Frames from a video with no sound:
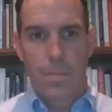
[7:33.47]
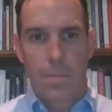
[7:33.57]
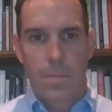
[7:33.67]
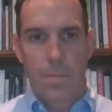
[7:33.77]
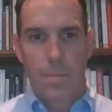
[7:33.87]

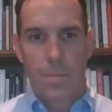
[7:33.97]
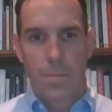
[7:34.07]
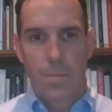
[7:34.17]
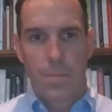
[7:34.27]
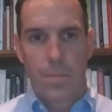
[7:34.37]

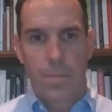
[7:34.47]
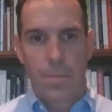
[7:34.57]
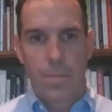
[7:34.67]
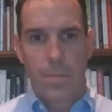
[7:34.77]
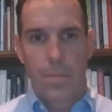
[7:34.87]

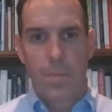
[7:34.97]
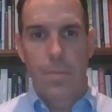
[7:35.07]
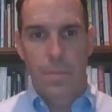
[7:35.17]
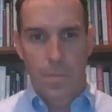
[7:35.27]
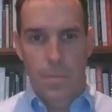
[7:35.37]

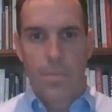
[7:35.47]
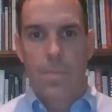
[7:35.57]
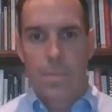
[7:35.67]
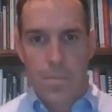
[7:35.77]
(not speaking)